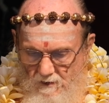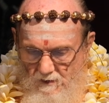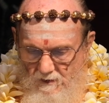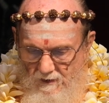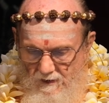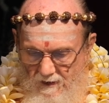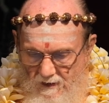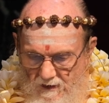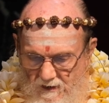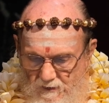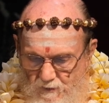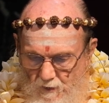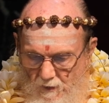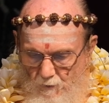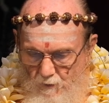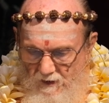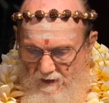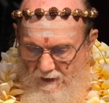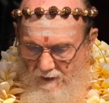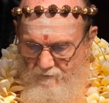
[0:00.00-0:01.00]
That is what
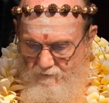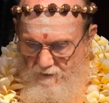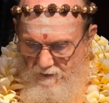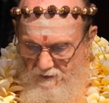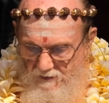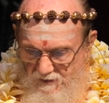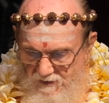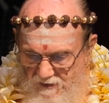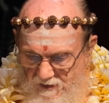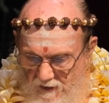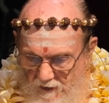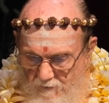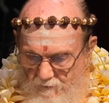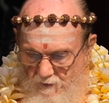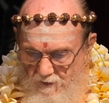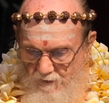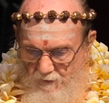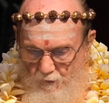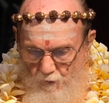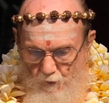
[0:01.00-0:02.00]
we have to
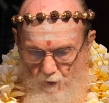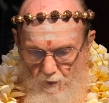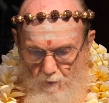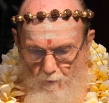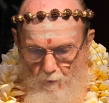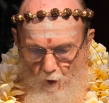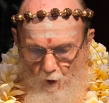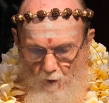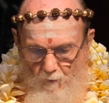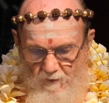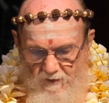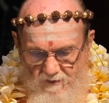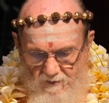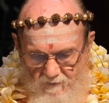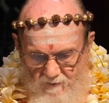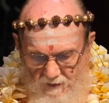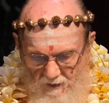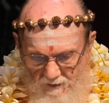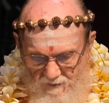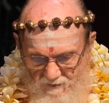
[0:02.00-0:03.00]
discover through a moment
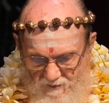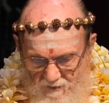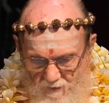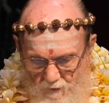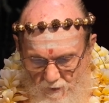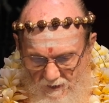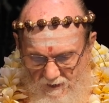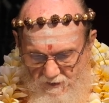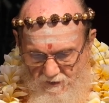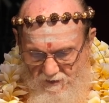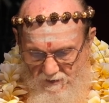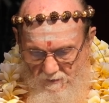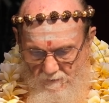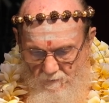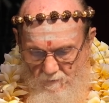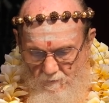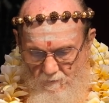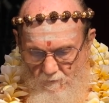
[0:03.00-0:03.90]
of concentration.